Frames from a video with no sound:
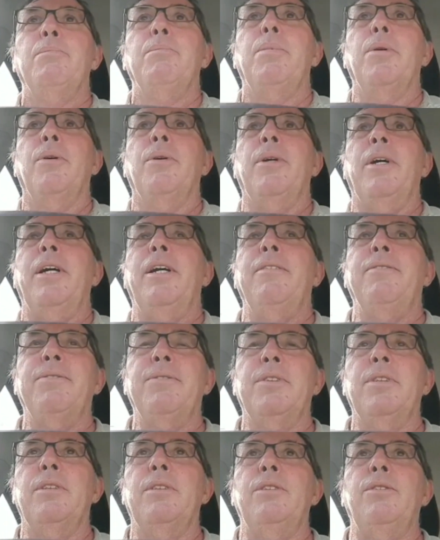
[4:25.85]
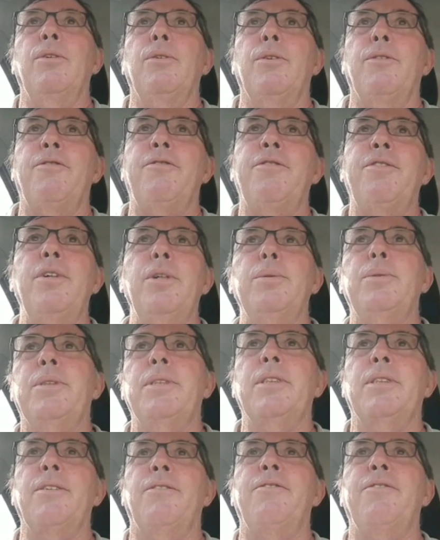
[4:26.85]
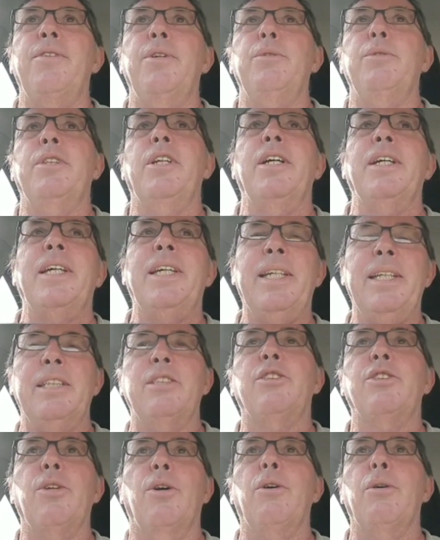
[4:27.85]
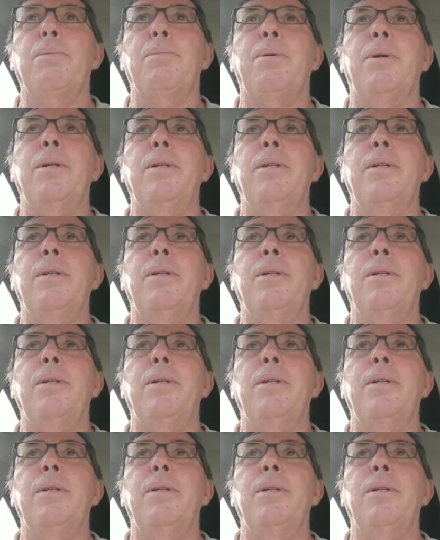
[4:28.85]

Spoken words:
But if your fruit is a fruit that heats up,